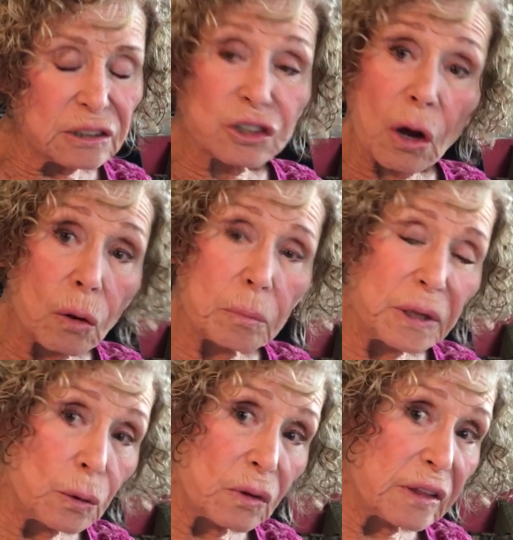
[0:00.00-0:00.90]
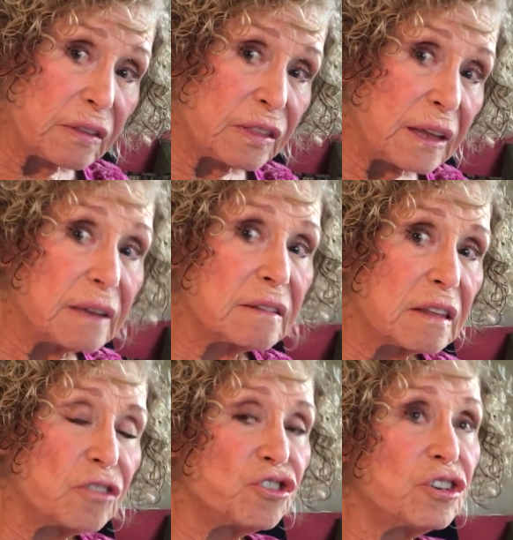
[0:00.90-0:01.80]
told me all the things
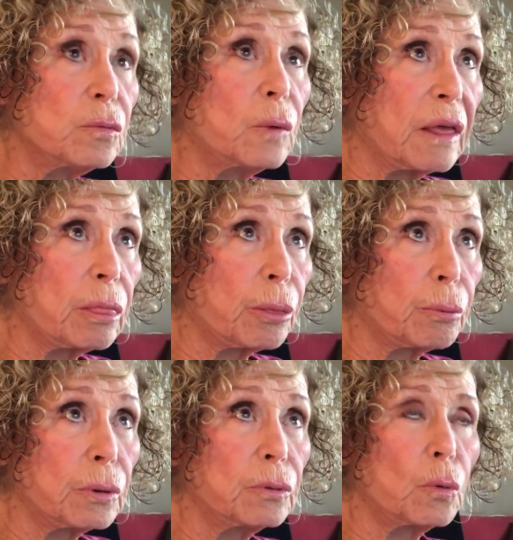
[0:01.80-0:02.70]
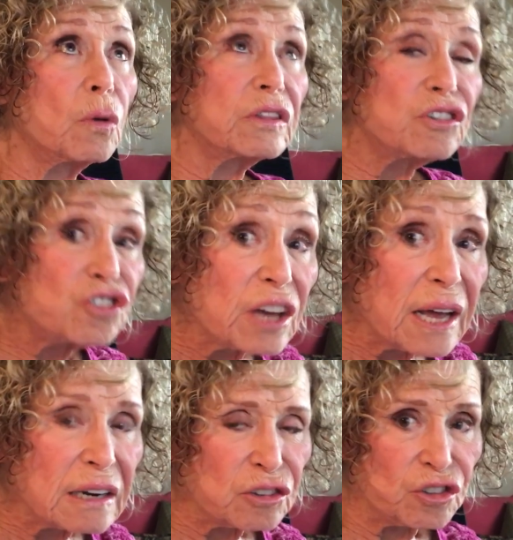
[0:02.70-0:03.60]
that she went through, all the
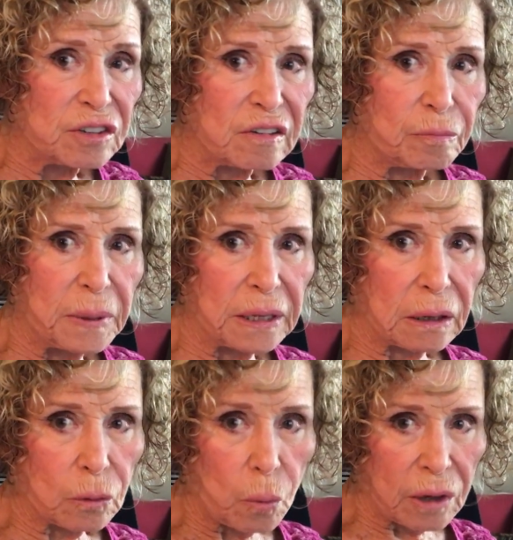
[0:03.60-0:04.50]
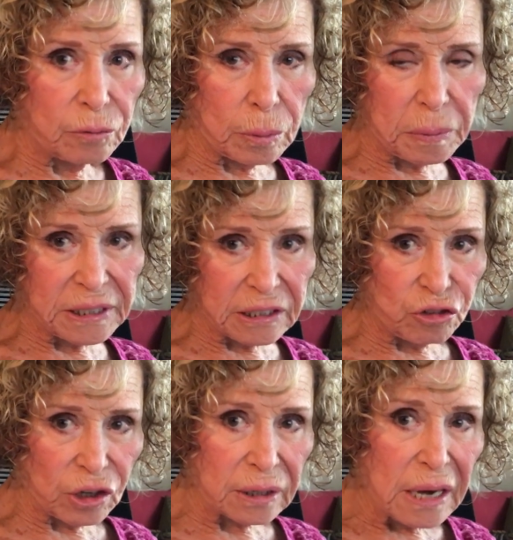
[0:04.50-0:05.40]
challenges of being a
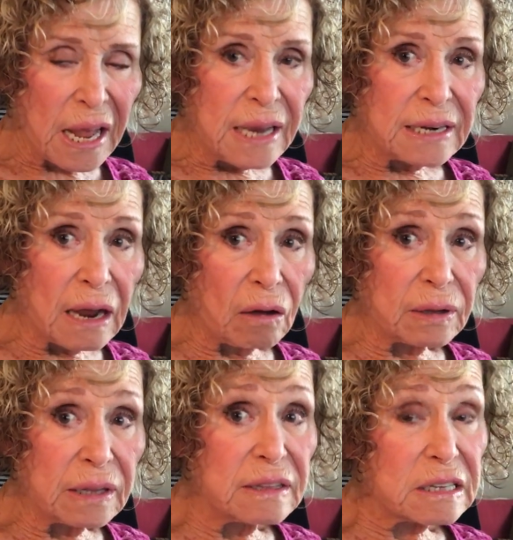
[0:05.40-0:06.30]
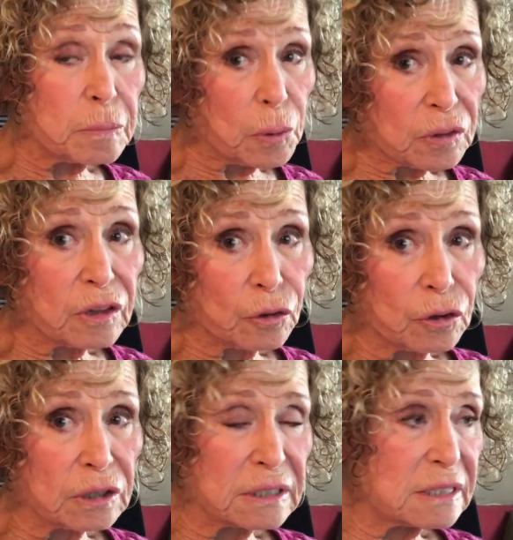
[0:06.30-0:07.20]
quadriplegic. Now, in this book, the
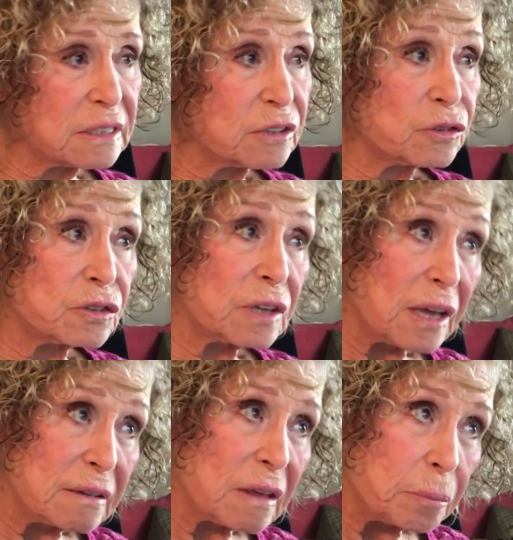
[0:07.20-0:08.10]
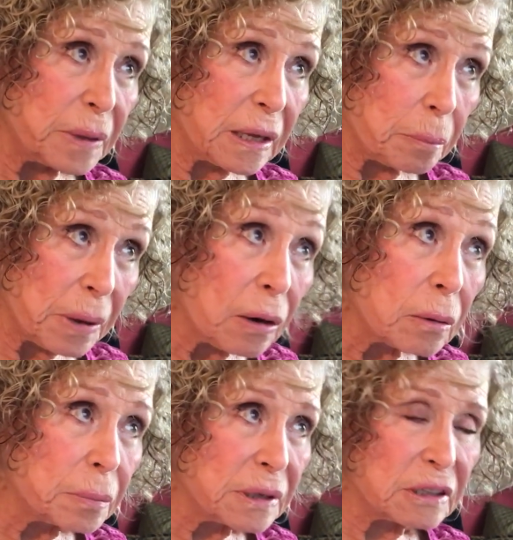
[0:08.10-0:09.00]
girl ends up being a
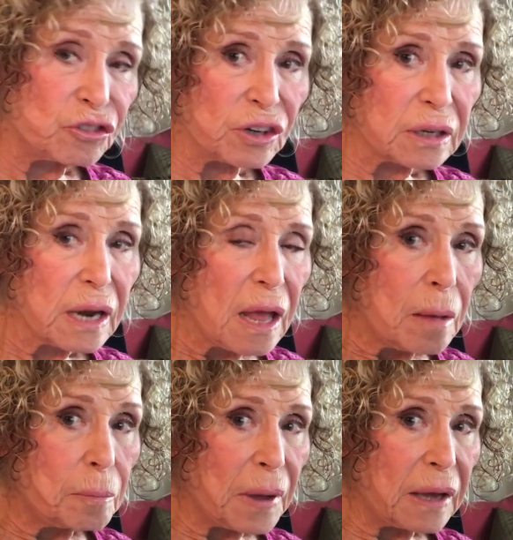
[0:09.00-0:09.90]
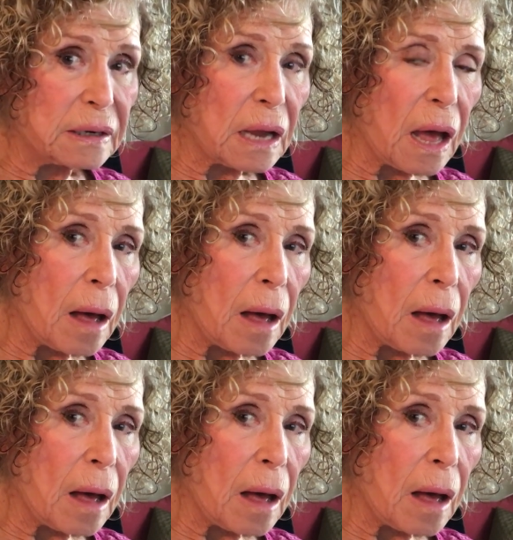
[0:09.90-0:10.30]
paraplegic, but